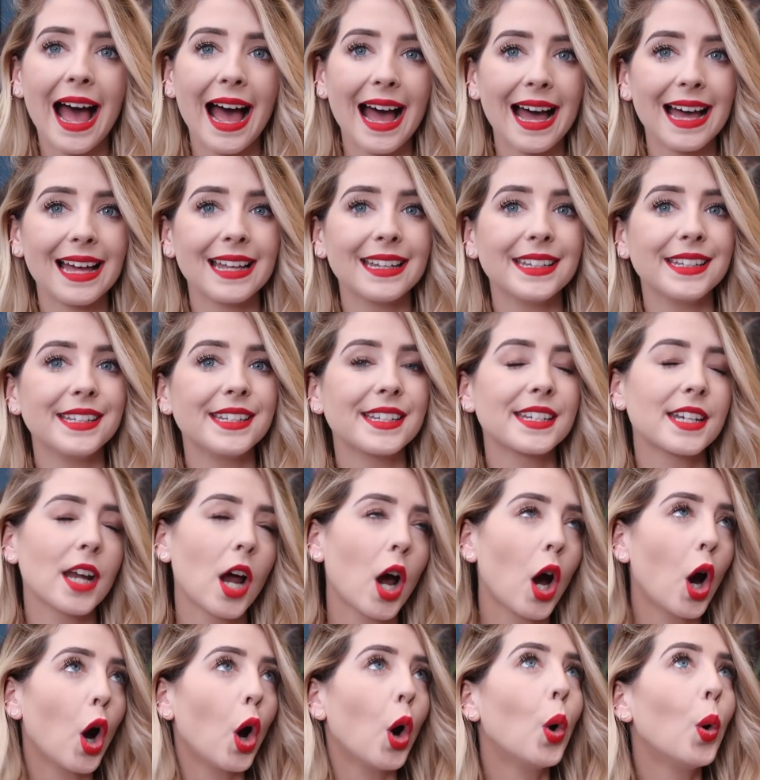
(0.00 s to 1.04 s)
and
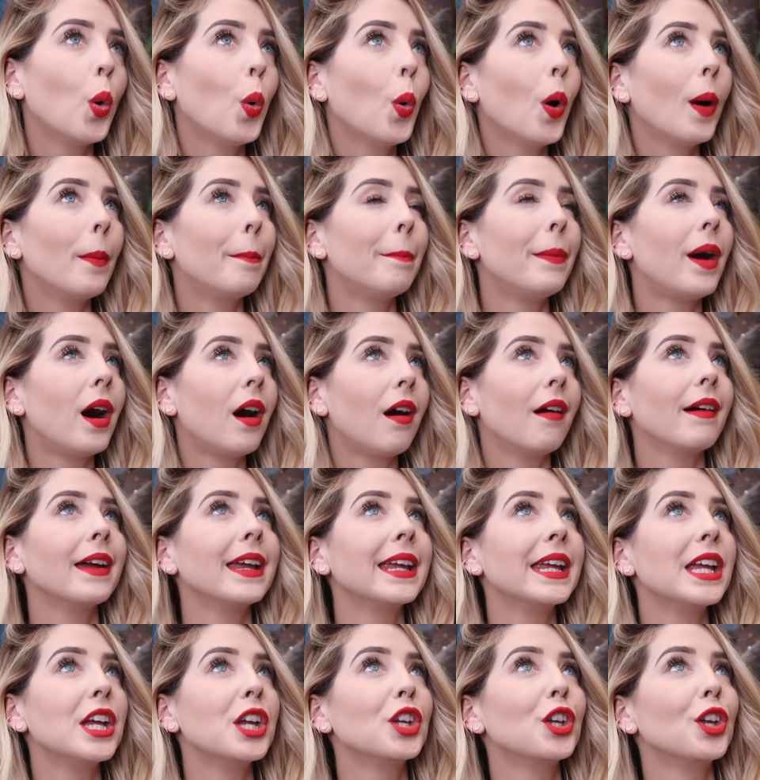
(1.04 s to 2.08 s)
oh
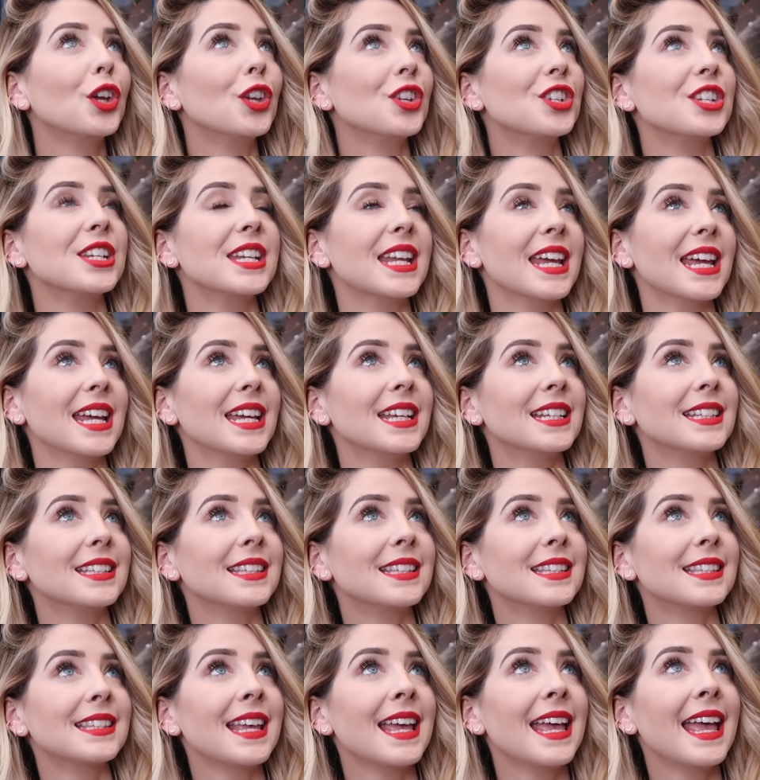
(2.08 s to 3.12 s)
my
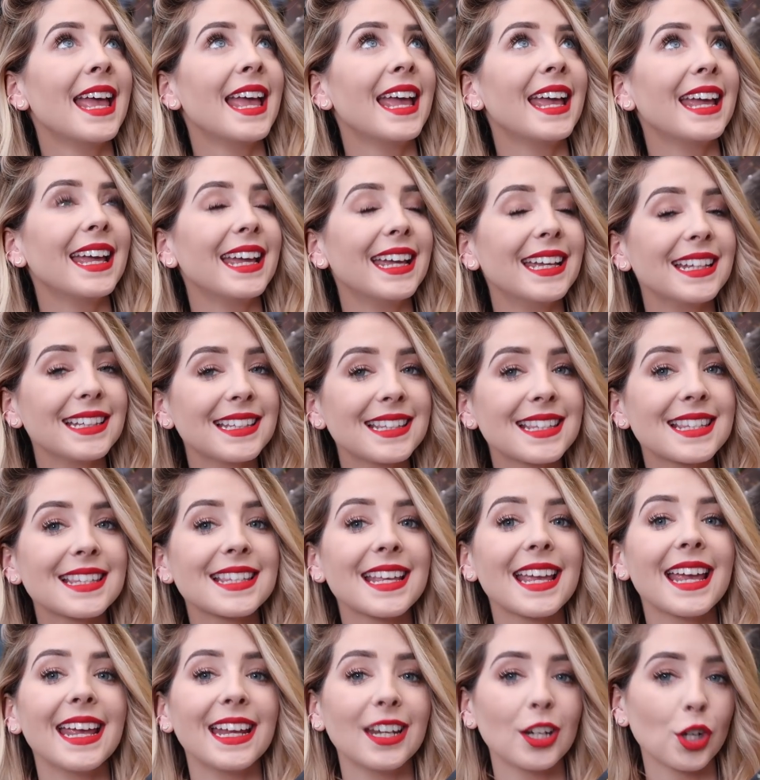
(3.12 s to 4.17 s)
goodness,
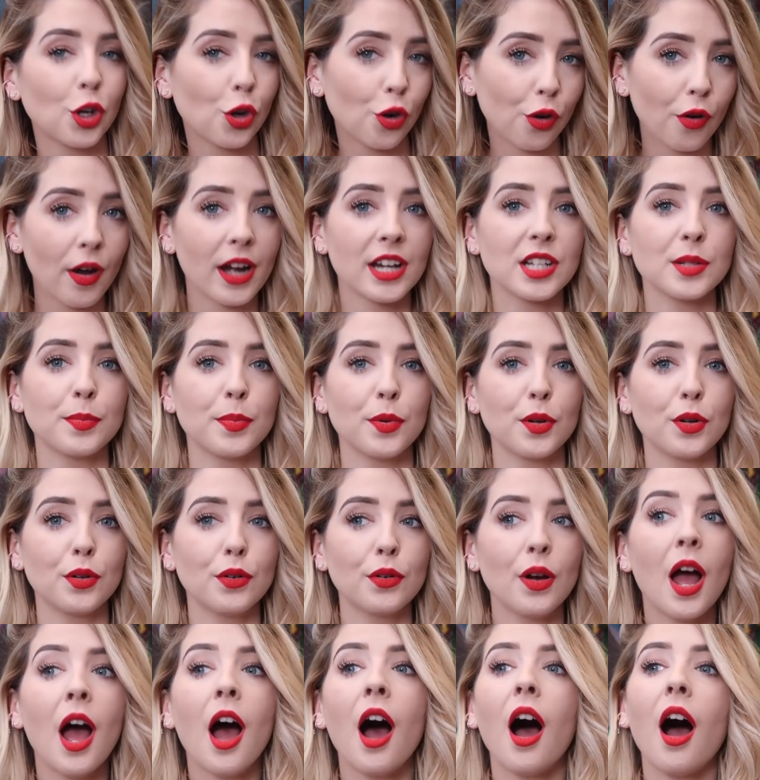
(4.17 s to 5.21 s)
it's
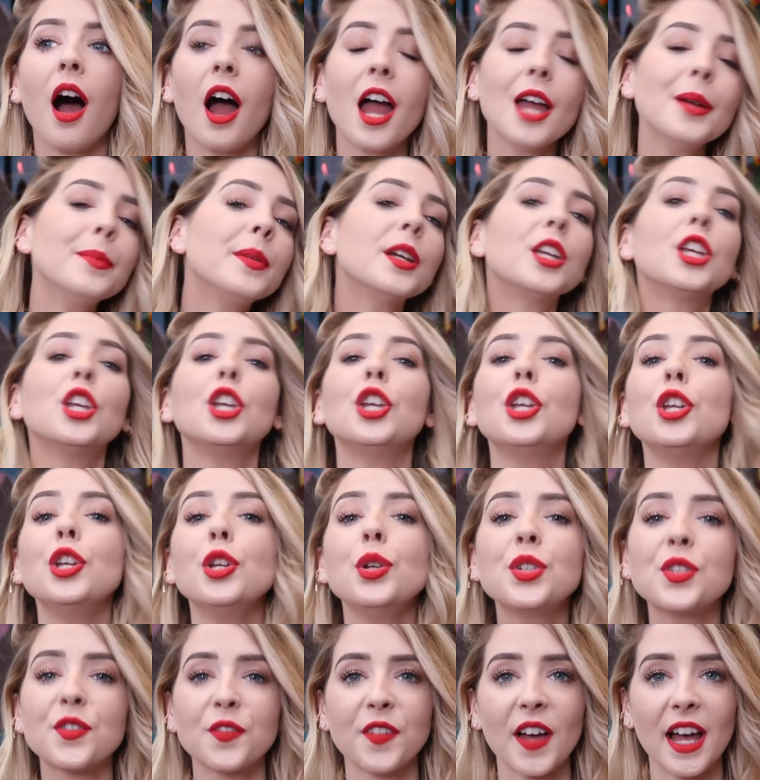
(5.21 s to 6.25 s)
incredible. I am a
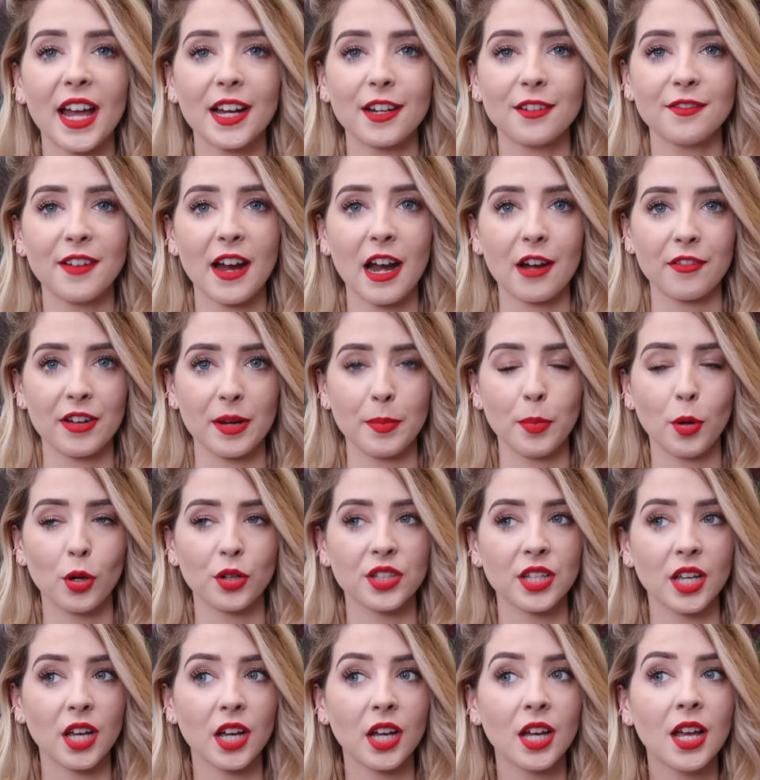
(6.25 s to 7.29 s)
huge fan of Harry
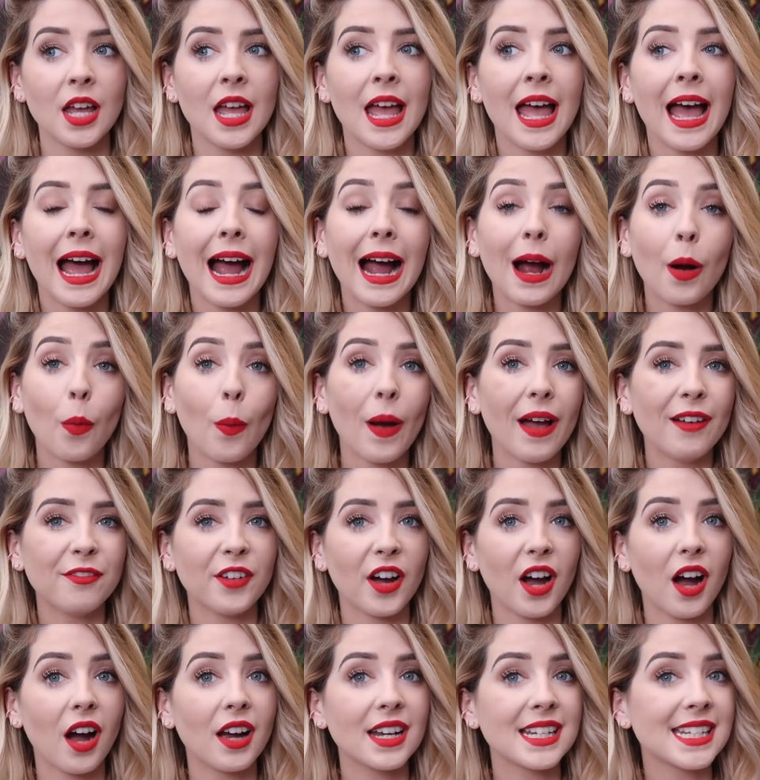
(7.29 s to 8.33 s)
Potter.
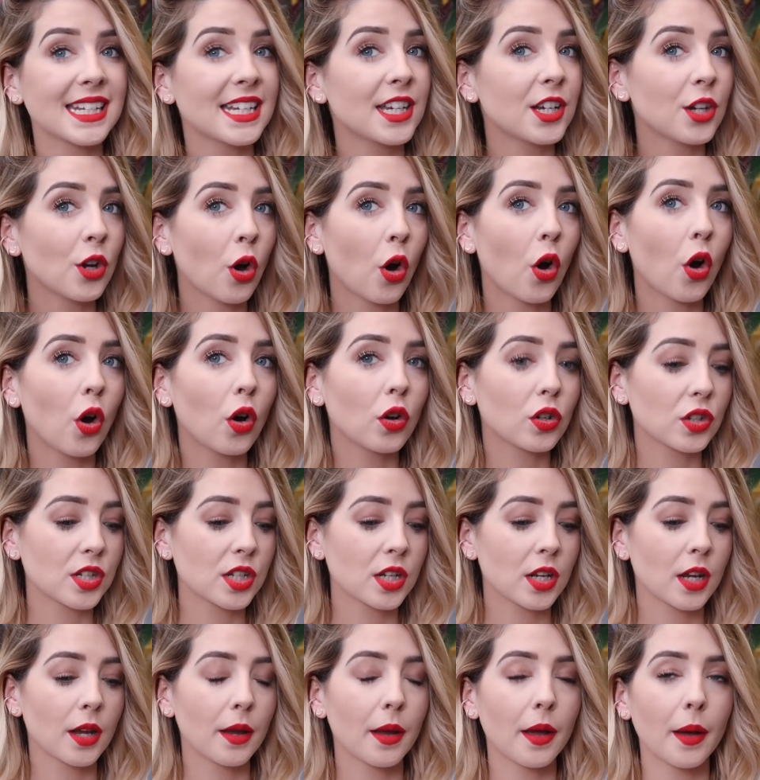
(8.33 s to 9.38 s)
However, I did
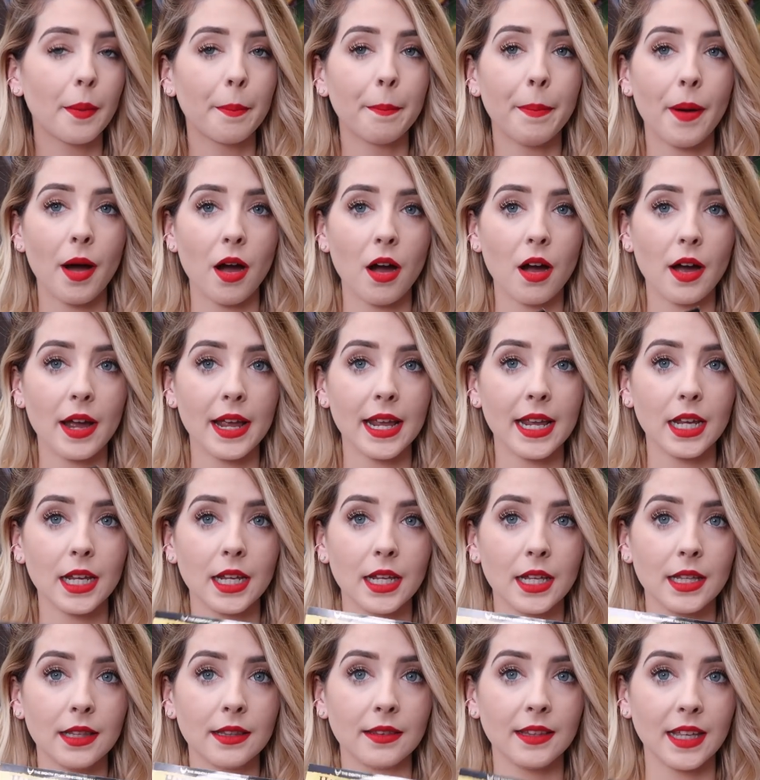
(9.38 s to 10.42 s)
not
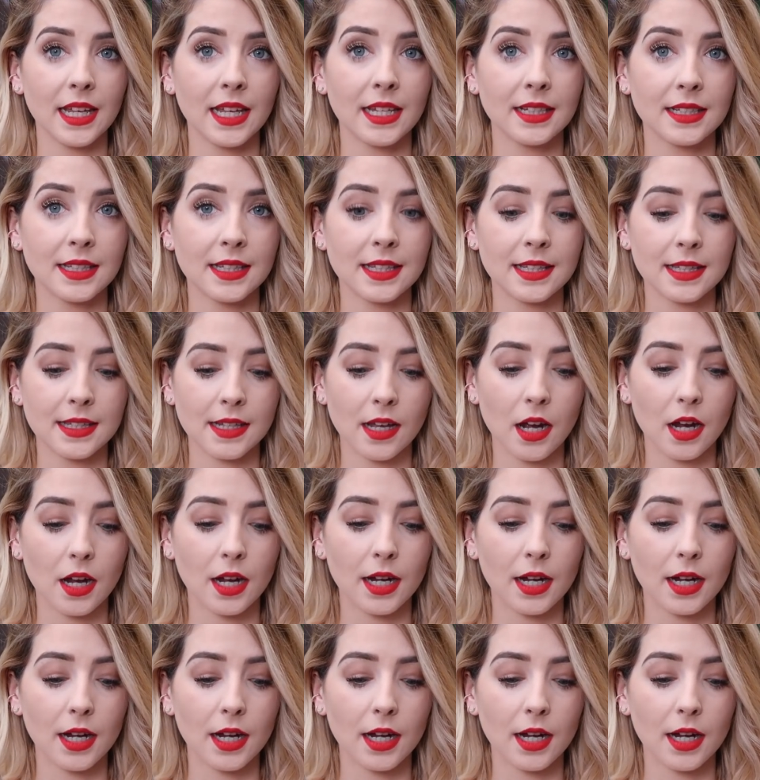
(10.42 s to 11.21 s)
buy this